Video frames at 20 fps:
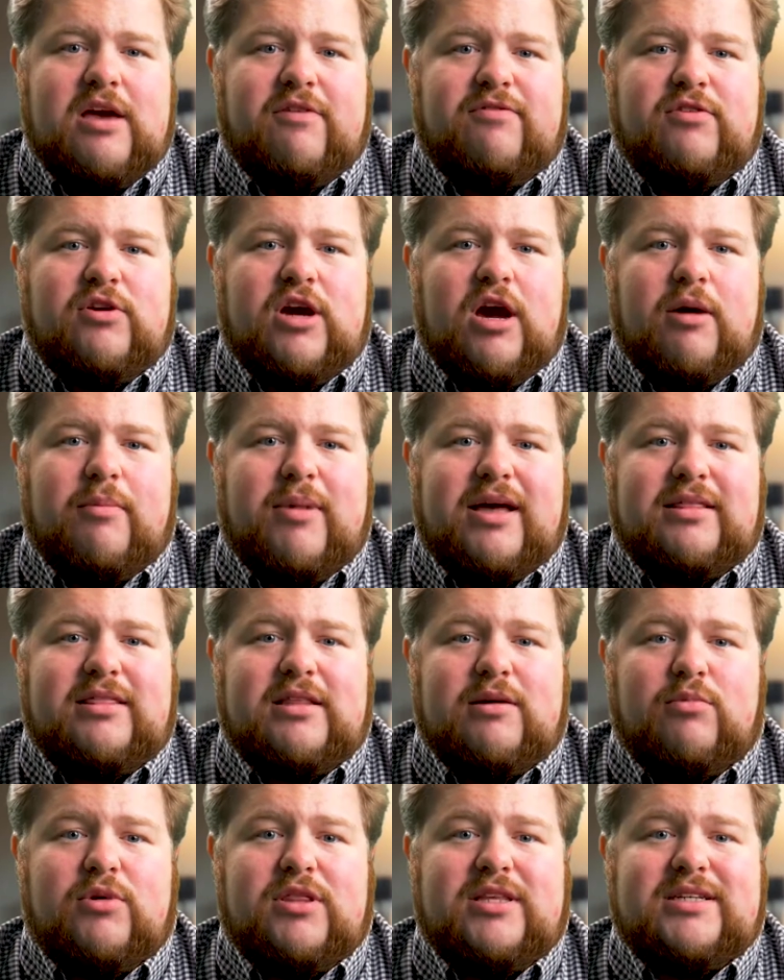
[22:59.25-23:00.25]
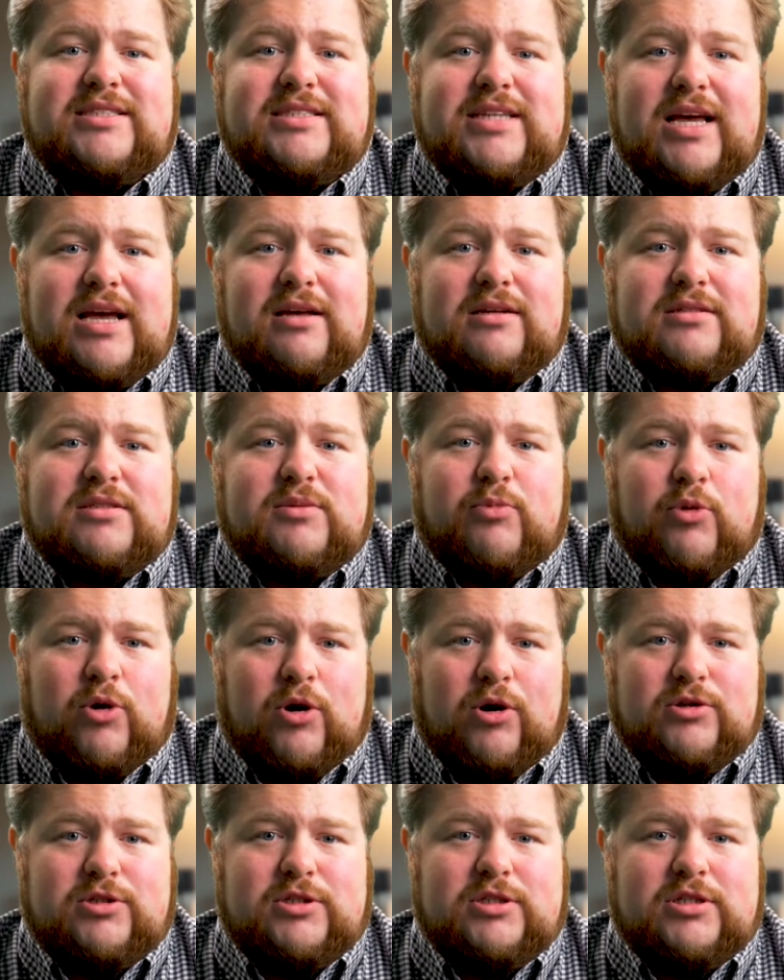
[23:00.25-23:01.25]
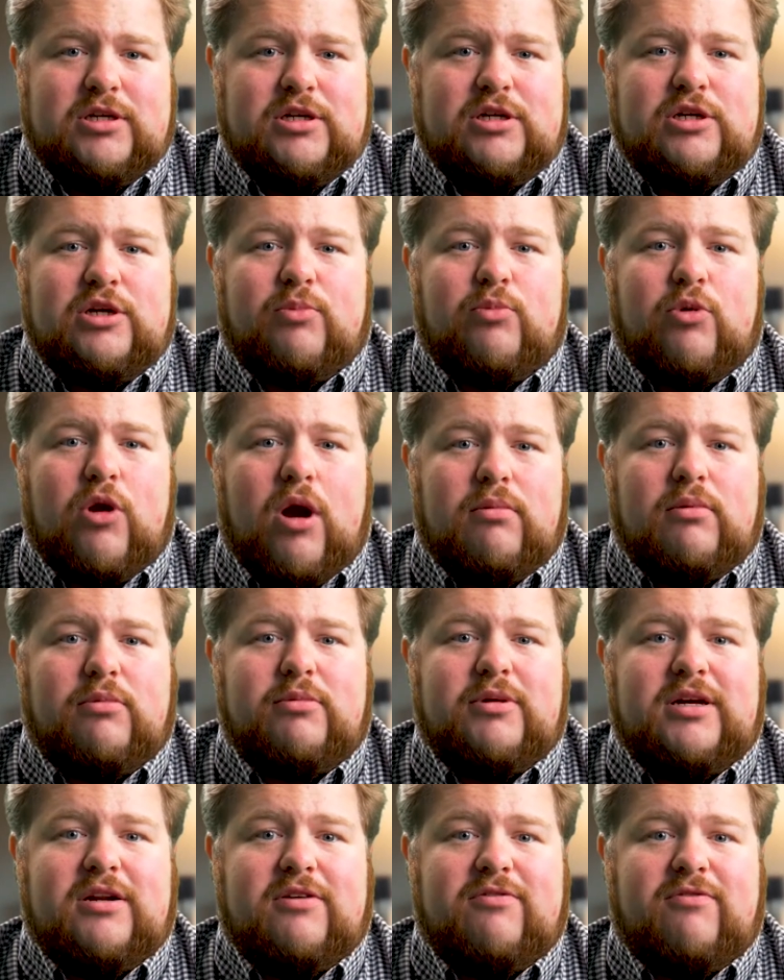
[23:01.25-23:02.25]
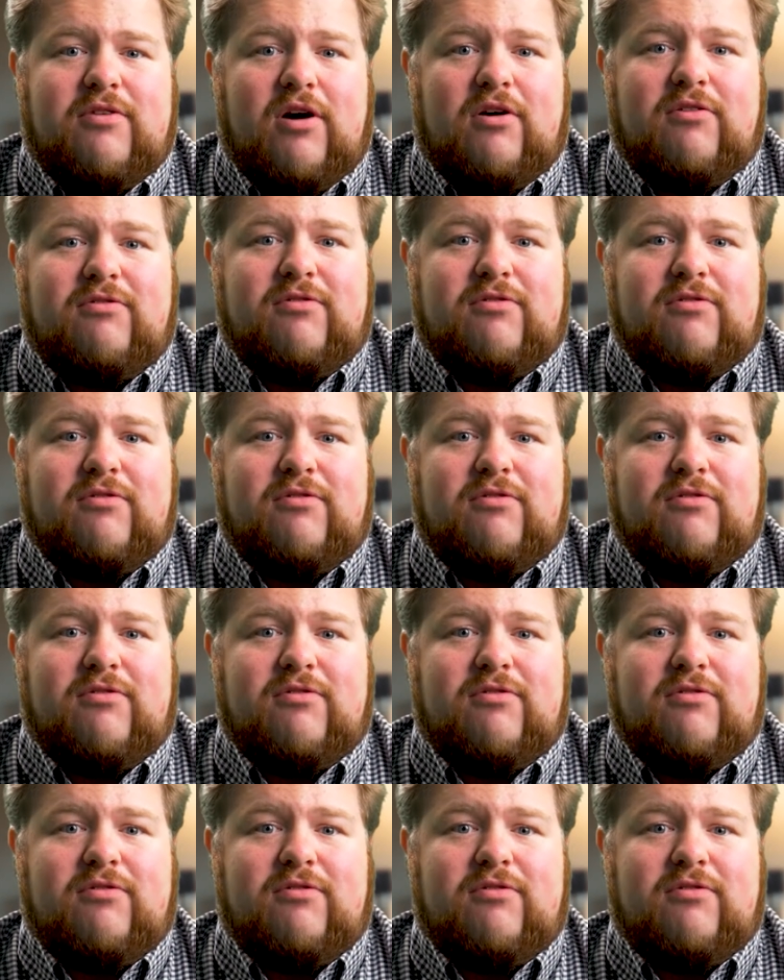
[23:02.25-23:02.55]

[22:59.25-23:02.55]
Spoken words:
If you come at them with a sales approach, you're probably going to fall